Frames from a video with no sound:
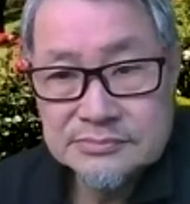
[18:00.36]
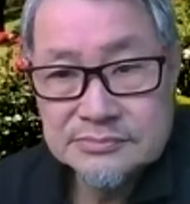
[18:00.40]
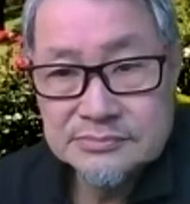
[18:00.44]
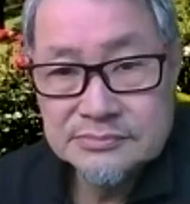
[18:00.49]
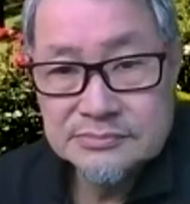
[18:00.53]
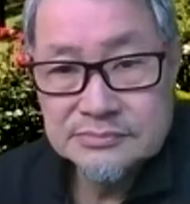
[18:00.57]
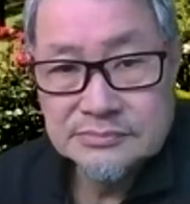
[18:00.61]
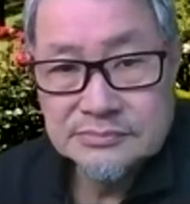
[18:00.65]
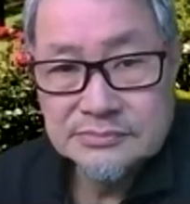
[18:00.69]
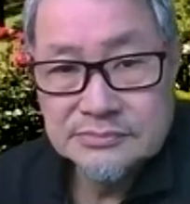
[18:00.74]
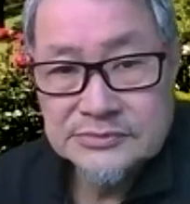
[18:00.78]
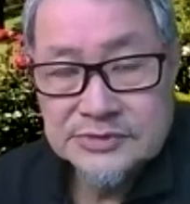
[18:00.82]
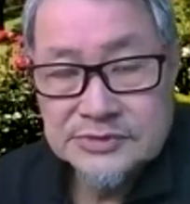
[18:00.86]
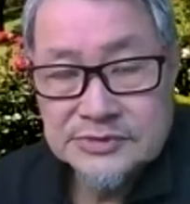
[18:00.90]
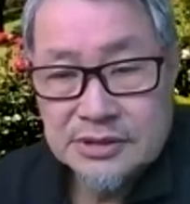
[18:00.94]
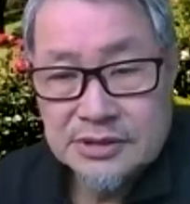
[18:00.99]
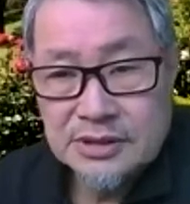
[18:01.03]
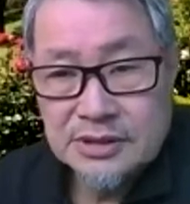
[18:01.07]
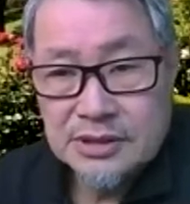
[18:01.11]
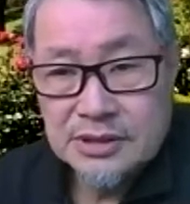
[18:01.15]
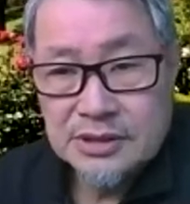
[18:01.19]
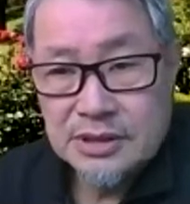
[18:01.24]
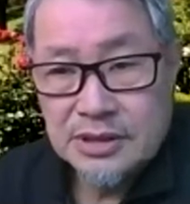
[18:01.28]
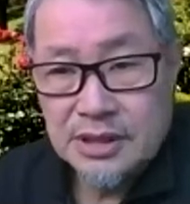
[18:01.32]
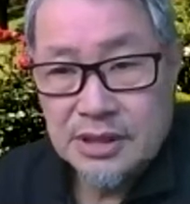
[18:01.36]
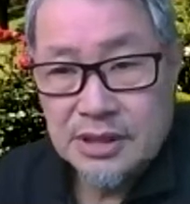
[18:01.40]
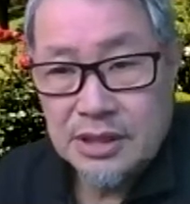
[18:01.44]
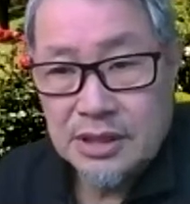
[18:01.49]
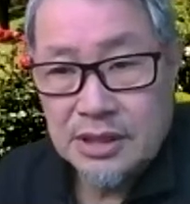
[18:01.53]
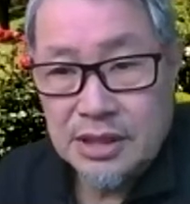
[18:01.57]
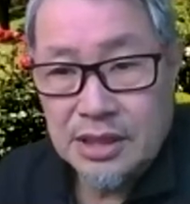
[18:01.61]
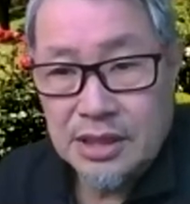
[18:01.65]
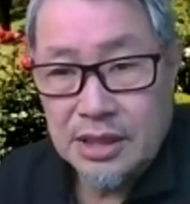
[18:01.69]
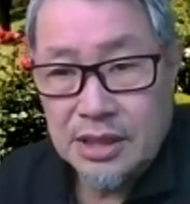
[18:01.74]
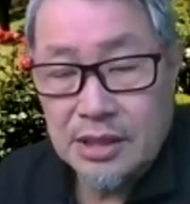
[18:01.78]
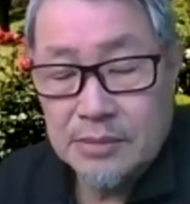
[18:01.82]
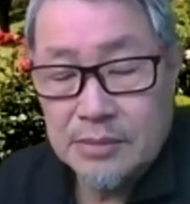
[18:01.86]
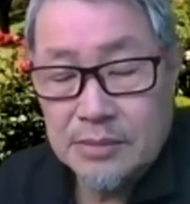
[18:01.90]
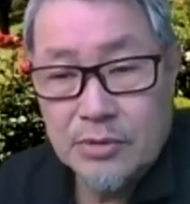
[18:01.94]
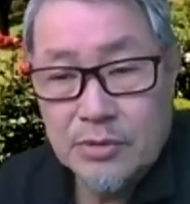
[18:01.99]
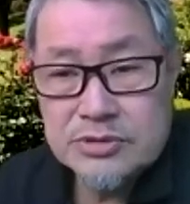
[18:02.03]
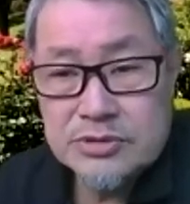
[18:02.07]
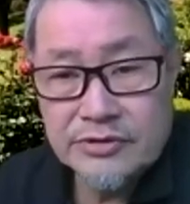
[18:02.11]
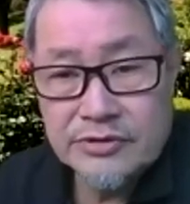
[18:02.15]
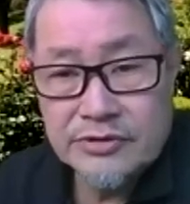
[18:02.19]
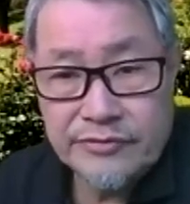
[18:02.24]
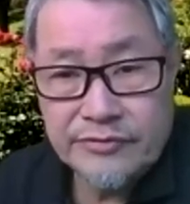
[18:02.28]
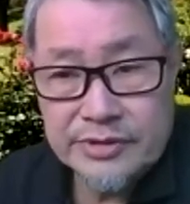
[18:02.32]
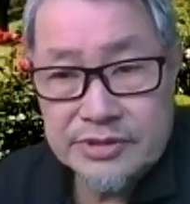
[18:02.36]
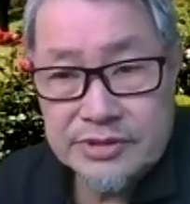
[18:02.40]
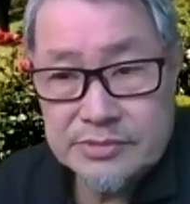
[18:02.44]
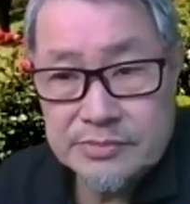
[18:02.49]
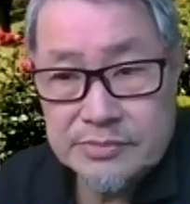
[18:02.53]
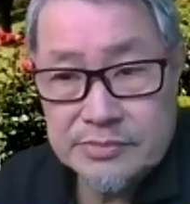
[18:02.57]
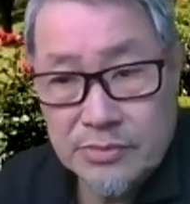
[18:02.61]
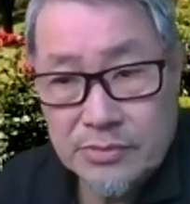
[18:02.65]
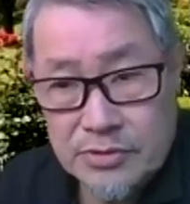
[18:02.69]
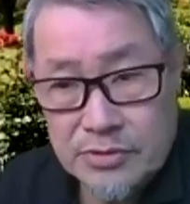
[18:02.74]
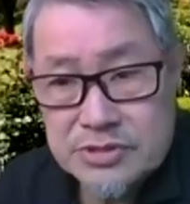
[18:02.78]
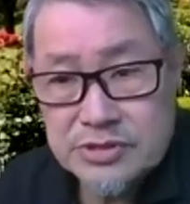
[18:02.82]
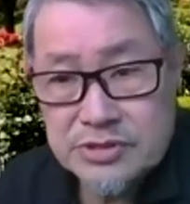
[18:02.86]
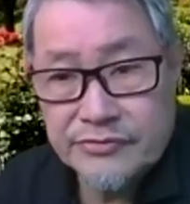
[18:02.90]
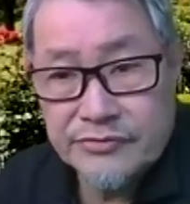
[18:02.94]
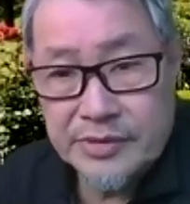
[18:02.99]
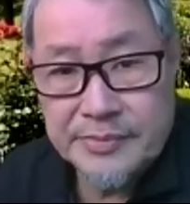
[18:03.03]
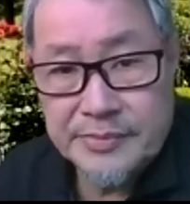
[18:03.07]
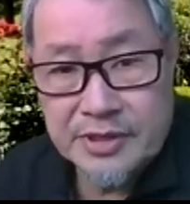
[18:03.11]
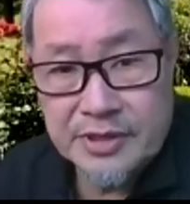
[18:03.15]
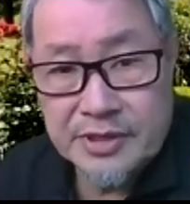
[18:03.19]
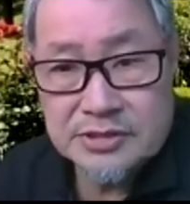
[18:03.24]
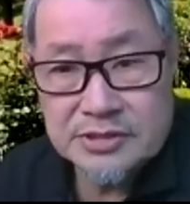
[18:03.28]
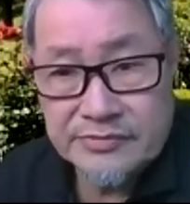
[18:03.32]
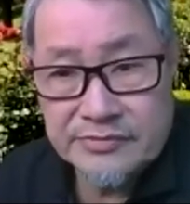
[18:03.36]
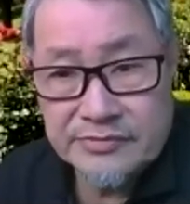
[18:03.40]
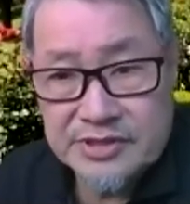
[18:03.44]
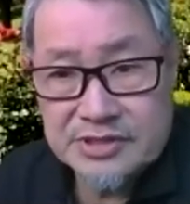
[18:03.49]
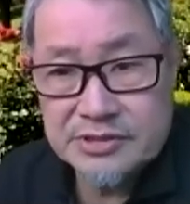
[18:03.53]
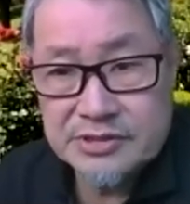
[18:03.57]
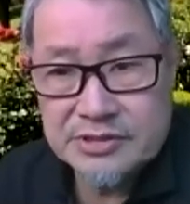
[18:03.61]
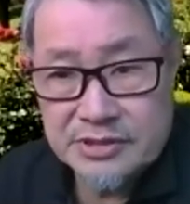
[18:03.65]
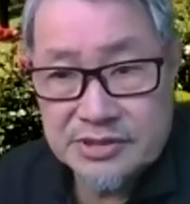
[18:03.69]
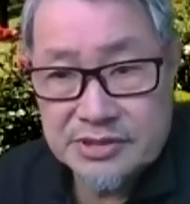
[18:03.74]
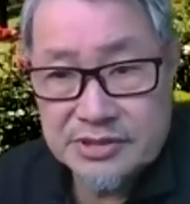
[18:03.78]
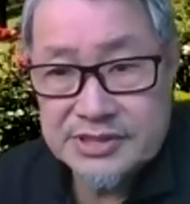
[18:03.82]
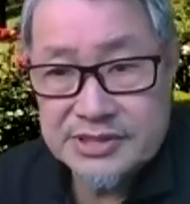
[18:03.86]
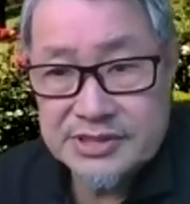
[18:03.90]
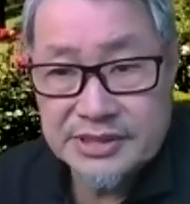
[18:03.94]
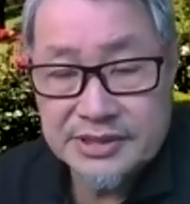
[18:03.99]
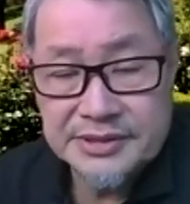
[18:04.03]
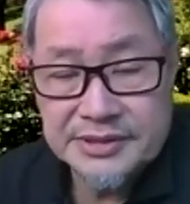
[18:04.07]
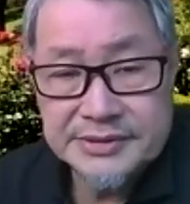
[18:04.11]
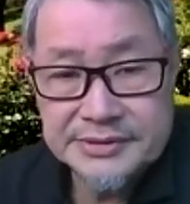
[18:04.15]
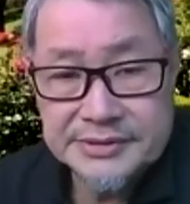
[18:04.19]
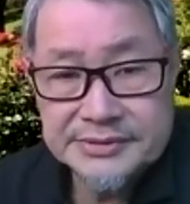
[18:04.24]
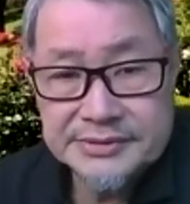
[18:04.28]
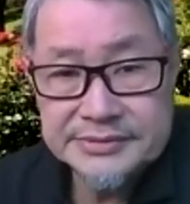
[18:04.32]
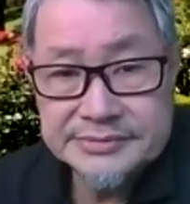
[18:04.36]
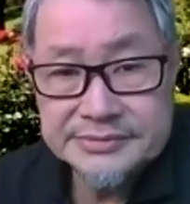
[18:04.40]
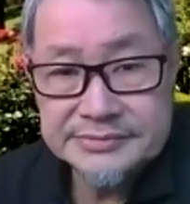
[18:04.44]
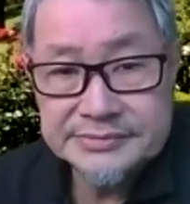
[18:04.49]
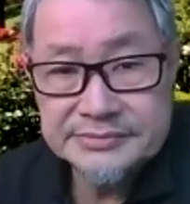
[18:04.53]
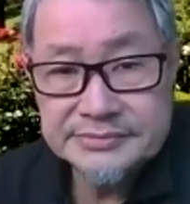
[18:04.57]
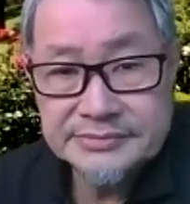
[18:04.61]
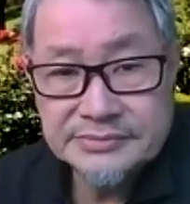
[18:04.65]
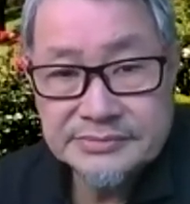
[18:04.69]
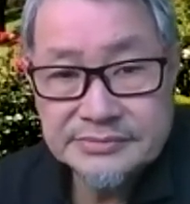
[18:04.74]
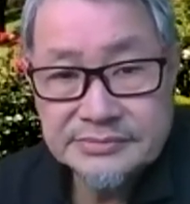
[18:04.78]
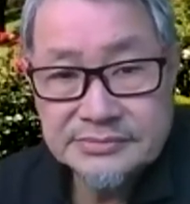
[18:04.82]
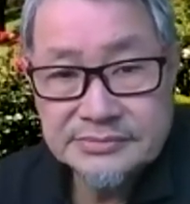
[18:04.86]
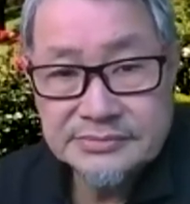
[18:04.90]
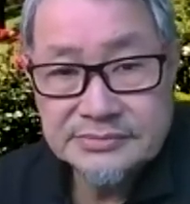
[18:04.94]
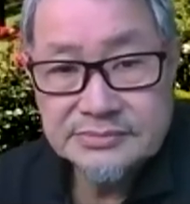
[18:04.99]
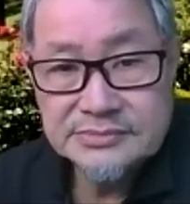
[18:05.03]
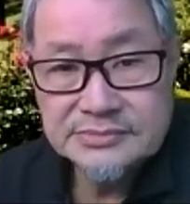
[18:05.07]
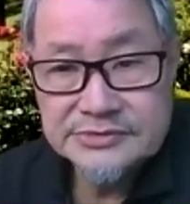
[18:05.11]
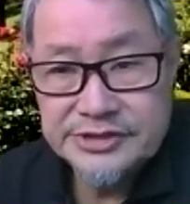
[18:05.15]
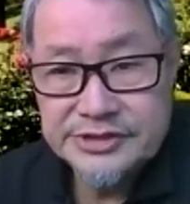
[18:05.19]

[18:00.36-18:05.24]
or because of? Uh, most of us, most of it because of dishonesty. Oh, oh.